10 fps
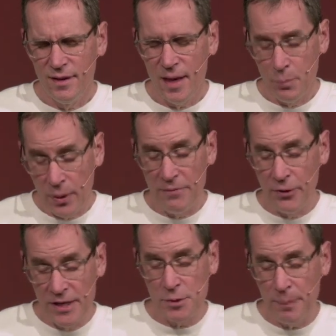I pray
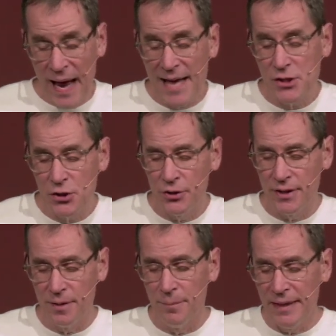for his pastor
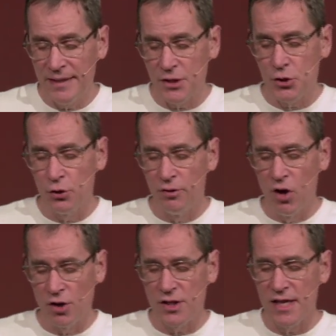and the men that serve
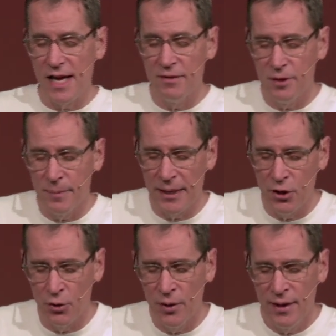alongside of him. I
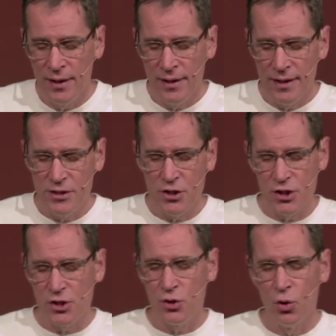know it's
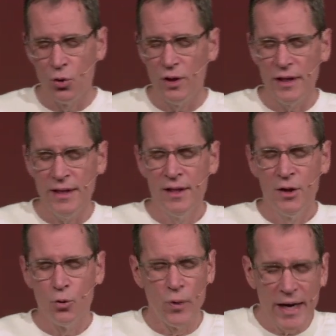just totally
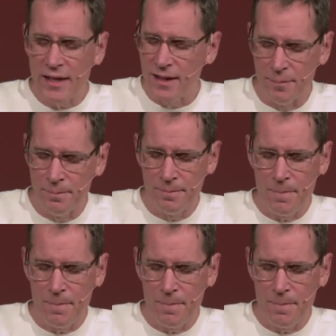wrecked them,